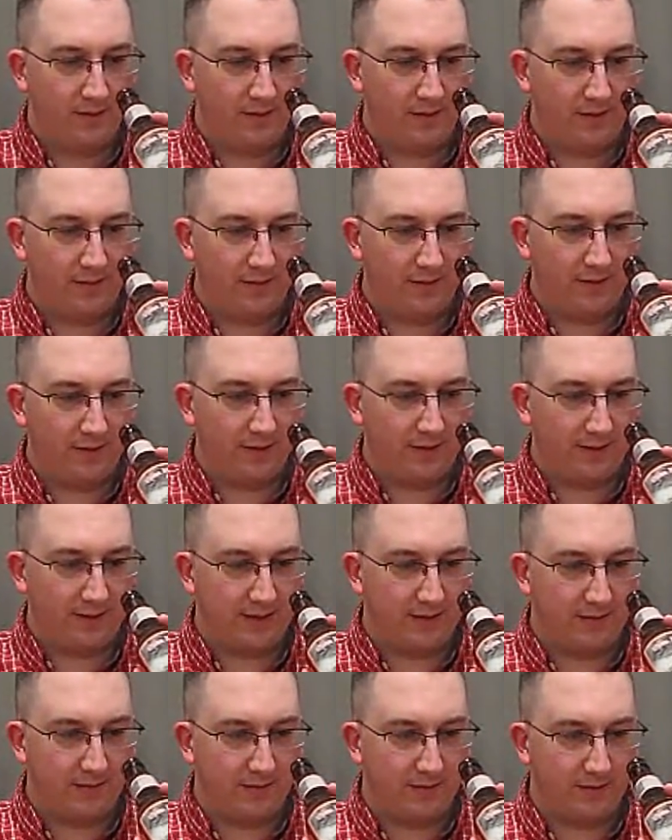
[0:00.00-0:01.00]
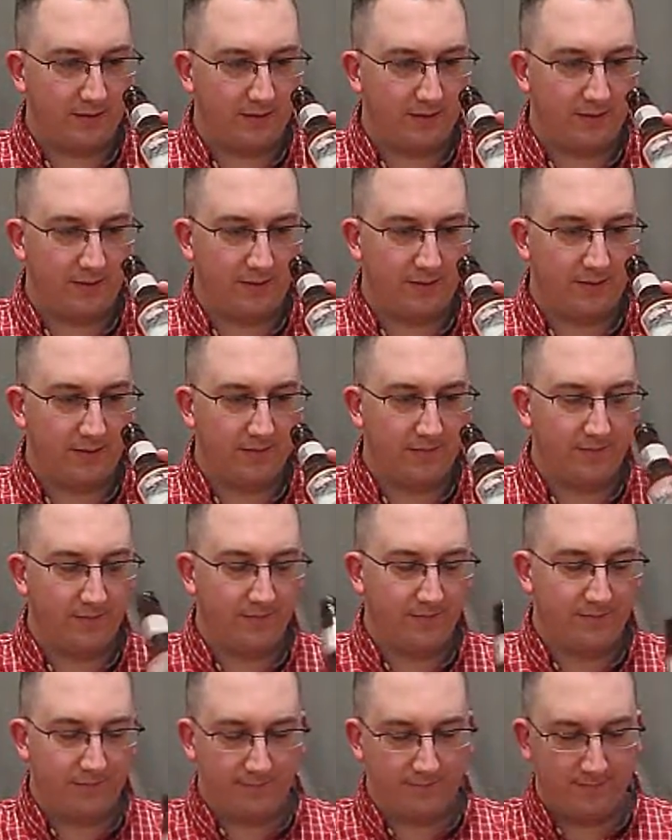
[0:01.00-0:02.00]
I don't really like that when uh,
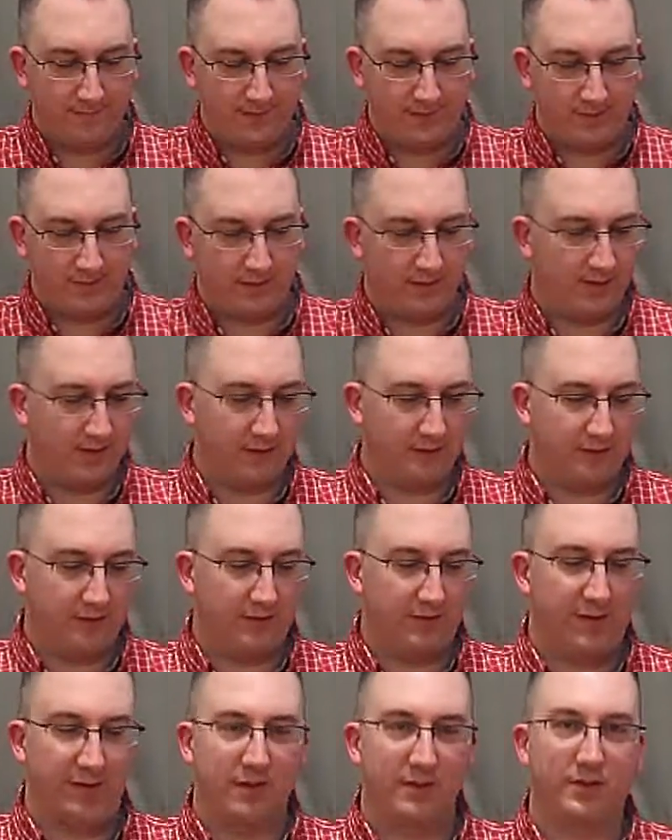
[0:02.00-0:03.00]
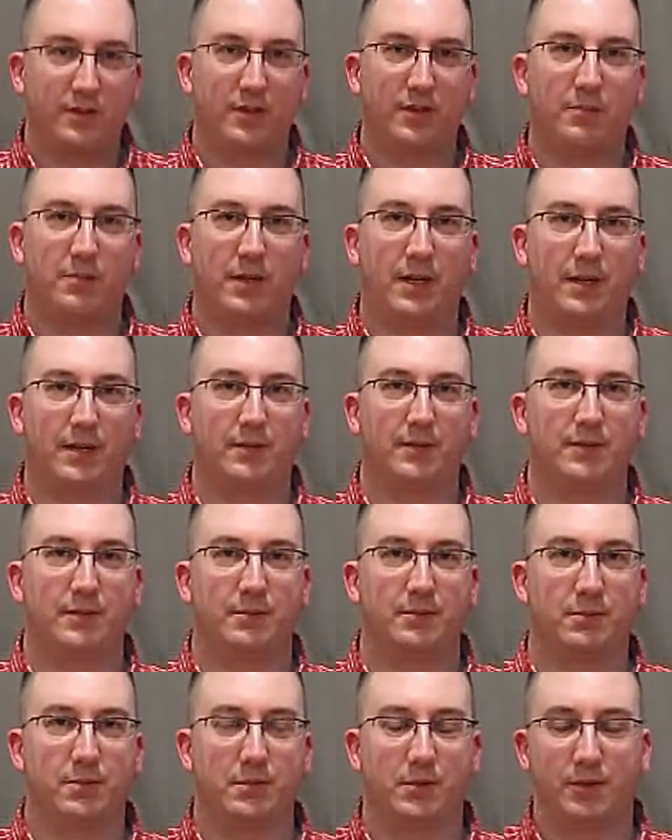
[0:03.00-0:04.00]
there's yeast in the bottle and the
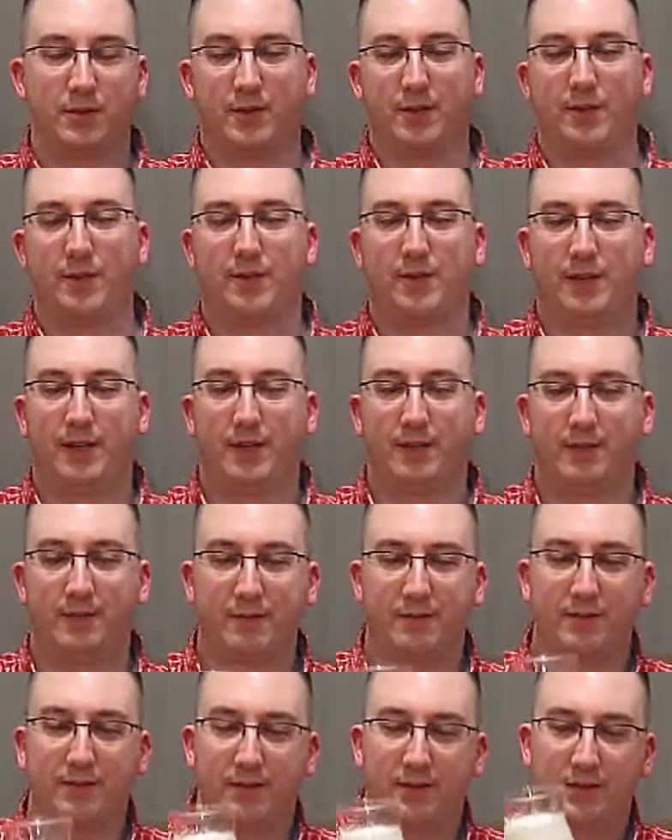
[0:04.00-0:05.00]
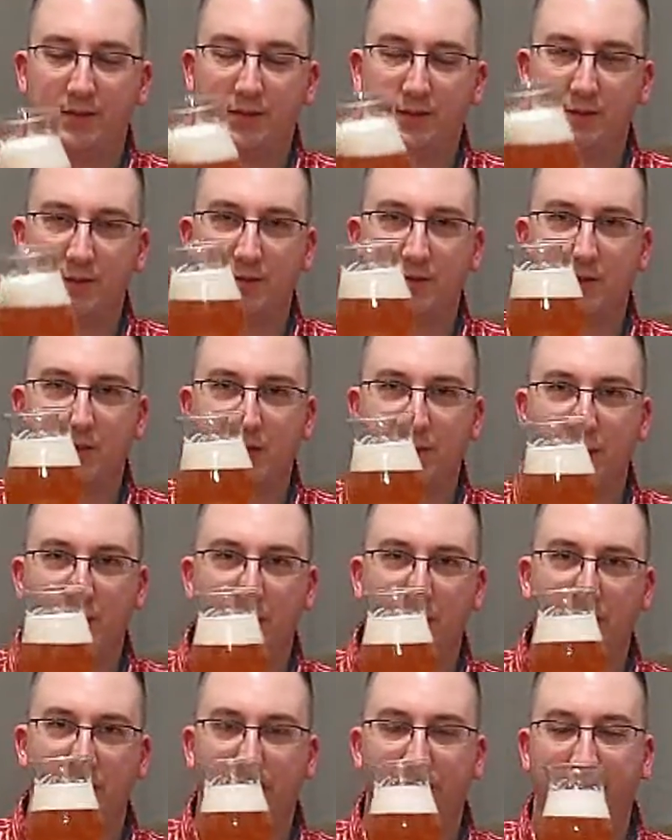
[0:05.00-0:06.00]
brewer doesn't tell you. So let's see if
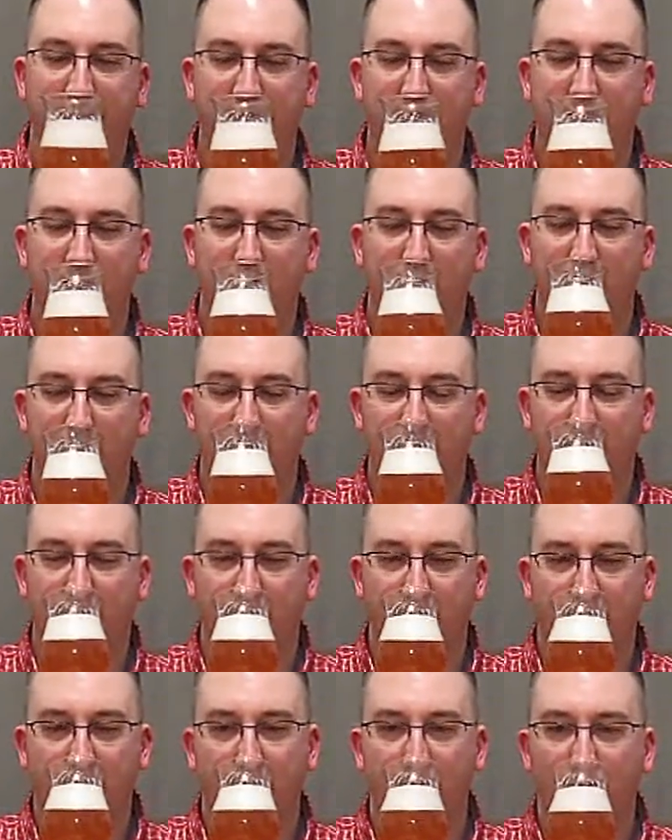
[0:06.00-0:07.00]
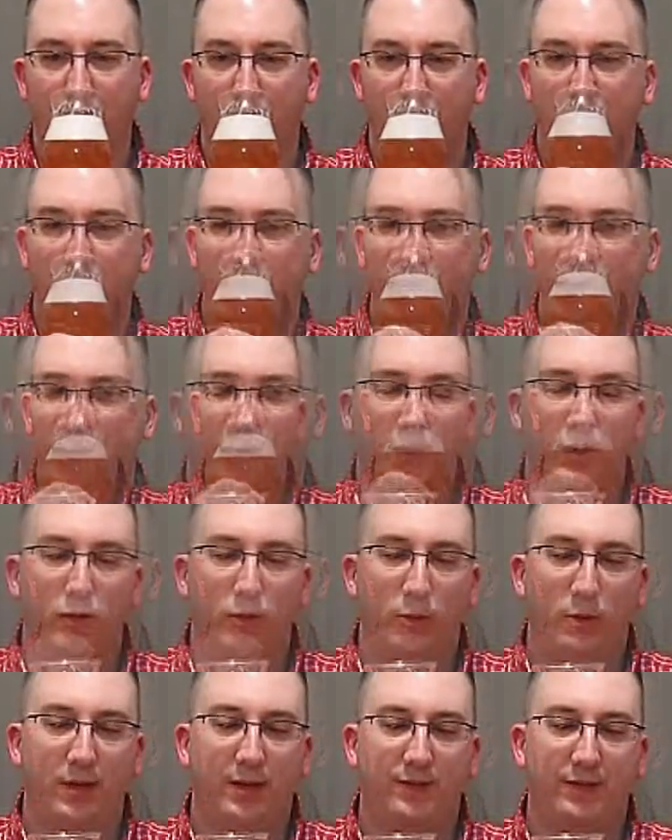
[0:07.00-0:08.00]
it affects the taste at all.
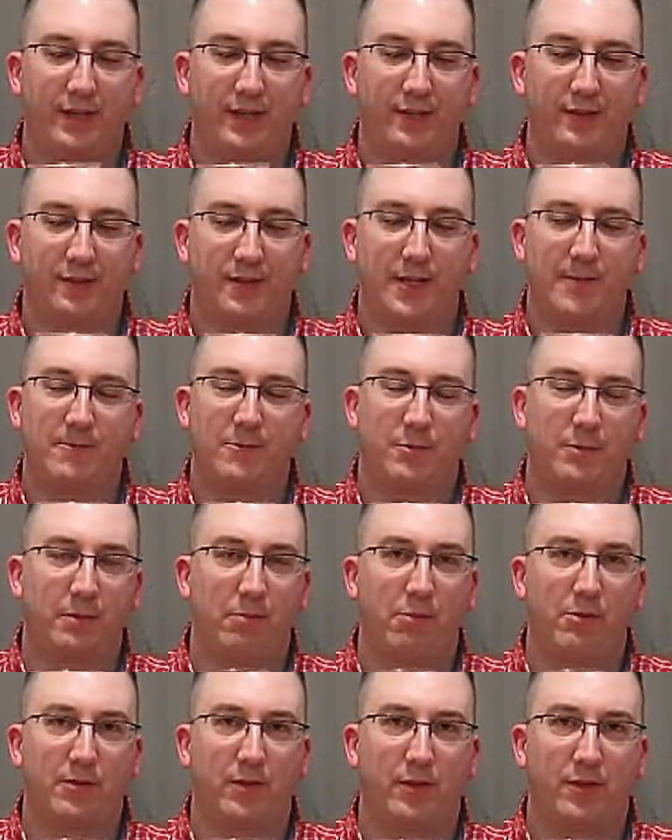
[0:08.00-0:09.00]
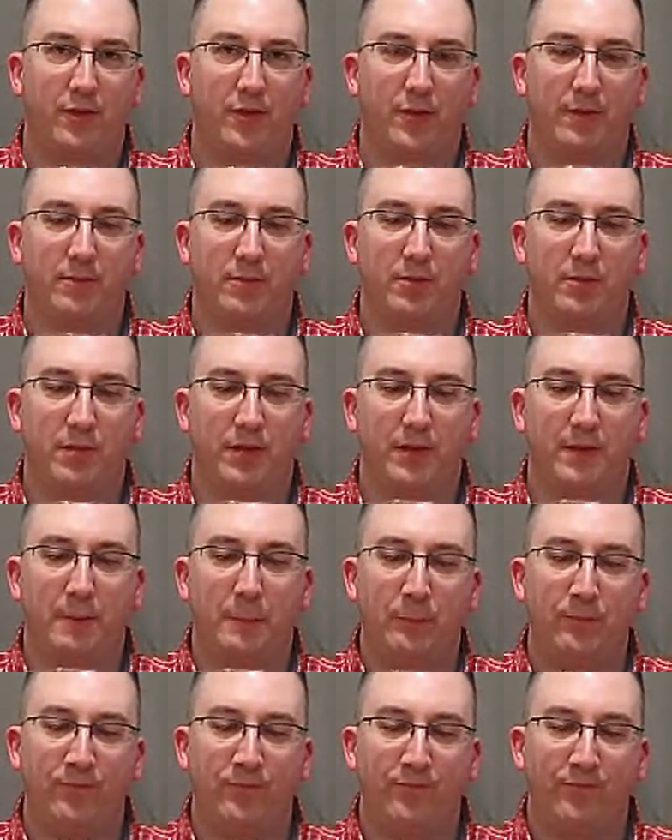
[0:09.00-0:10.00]
Well, the taste seems pretty much the same to me.
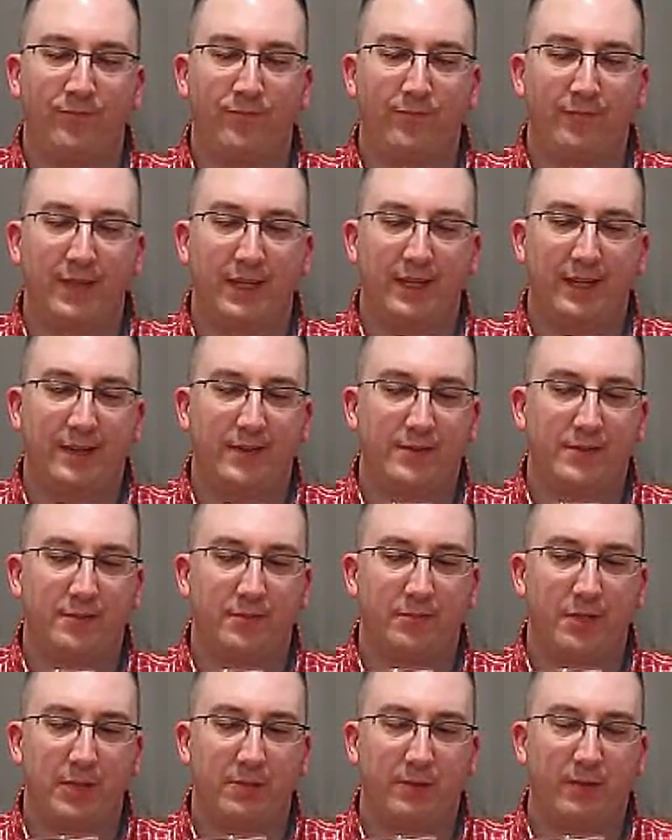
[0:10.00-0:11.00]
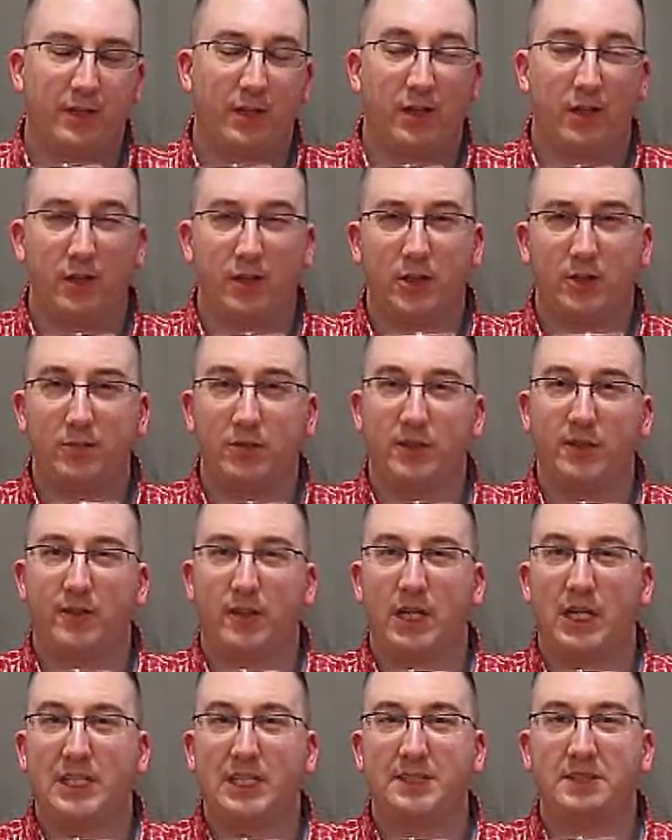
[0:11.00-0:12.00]
It's maybe a little bit
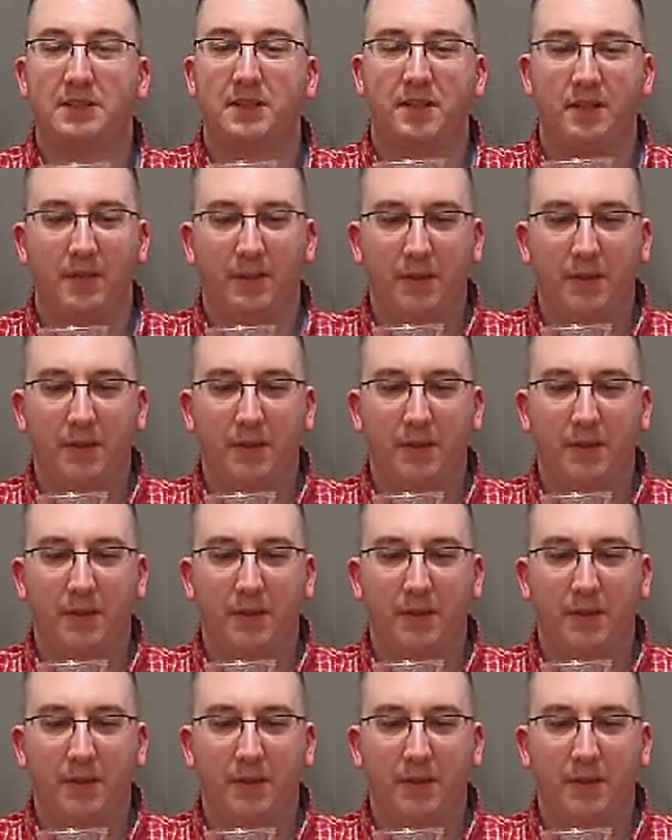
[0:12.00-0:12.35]
drier.